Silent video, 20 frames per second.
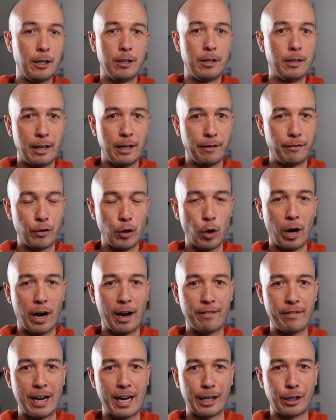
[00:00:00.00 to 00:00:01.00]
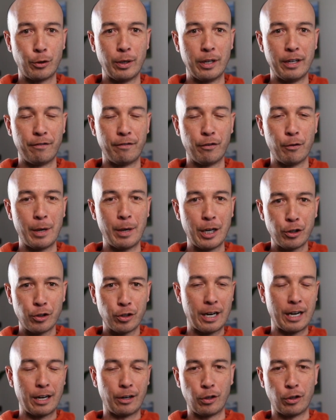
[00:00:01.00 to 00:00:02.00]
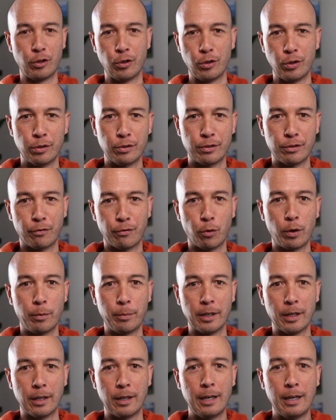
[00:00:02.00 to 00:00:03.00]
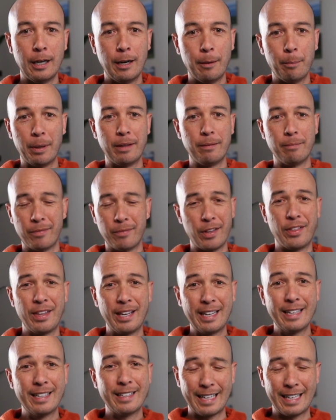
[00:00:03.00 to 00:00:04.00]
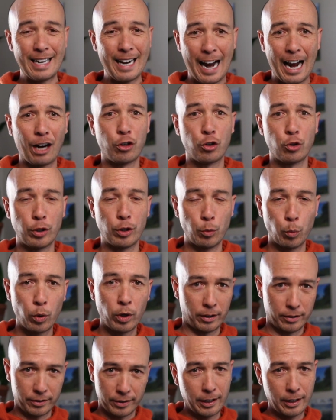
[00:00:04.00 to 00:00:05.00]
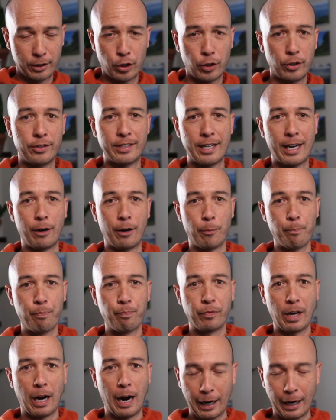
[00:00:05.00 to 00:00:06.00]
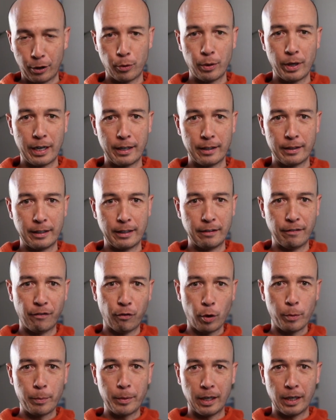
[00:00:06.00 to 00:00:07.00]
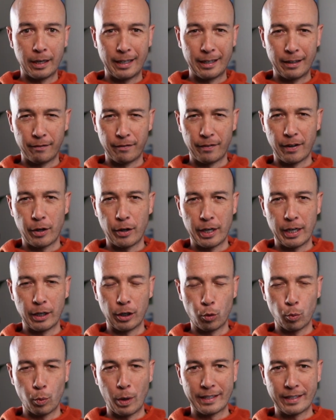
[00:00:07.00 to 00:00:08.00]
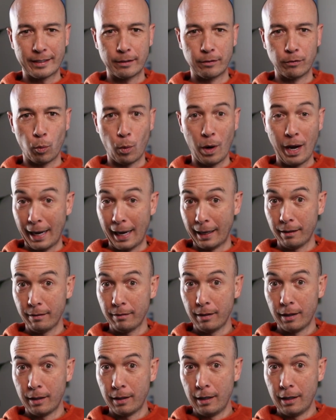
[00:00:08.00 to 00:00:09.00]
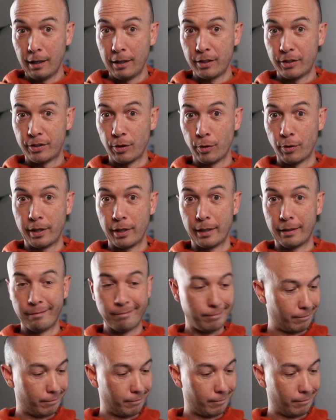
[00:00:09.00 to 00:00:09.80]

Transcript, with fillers: If you don't have accurate information, how can you use a formula? But the thing is, it actually works. It turns out I created the formula in a very aggressive way so that